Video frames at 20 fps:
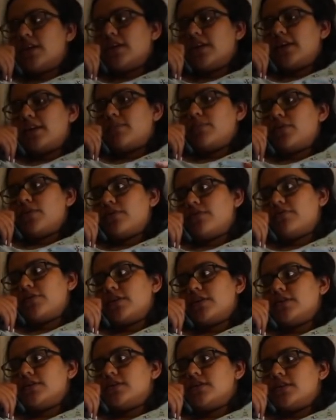not like
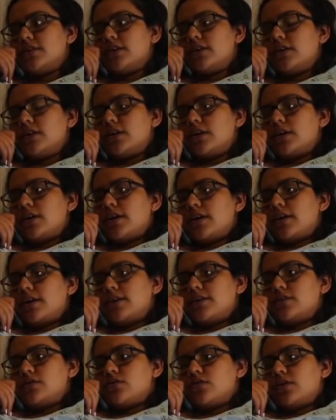perfect.
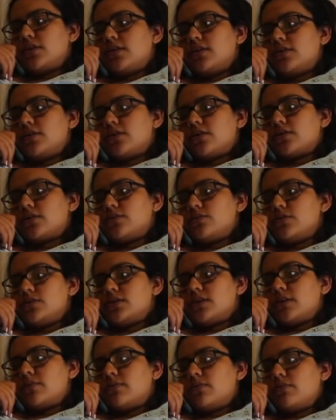And so then the doctor was like,